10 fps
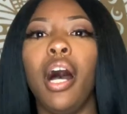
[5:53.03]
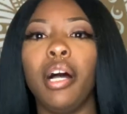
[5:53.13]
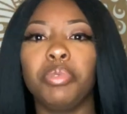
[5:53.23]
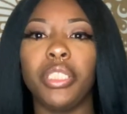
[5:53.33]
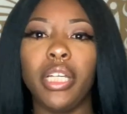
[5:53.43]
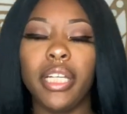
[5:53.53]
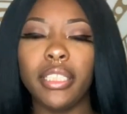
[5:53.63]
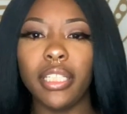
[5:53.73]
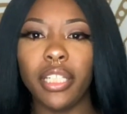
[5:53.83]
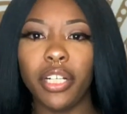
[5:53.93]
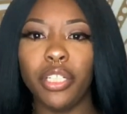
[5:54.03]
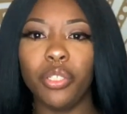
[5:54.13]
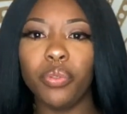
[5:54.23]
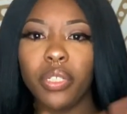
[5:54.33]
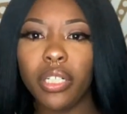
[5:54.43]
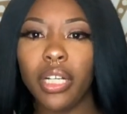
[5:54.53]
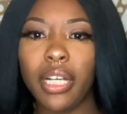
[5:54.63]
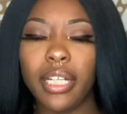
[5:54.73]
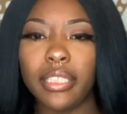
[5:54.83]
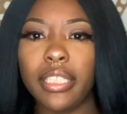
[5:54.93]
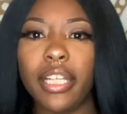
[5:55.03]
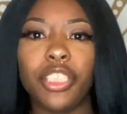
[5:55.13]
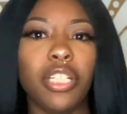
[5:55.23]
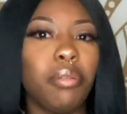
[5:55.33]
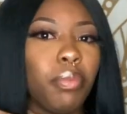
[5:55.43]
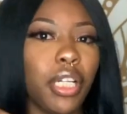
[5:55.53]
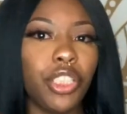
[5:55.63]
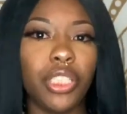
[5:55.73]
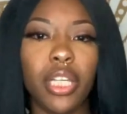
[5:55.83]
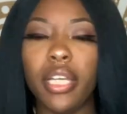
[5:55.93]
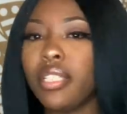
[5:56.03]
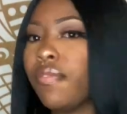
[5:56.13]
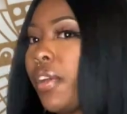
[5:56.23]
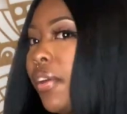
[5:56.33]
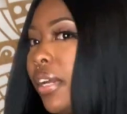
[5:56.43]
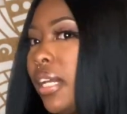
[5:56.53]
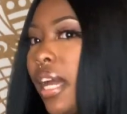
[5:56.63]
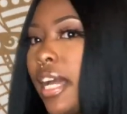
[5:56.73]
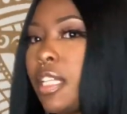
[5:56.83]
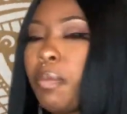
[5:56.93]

Um, she is in their newer uh, section, but she is very nice.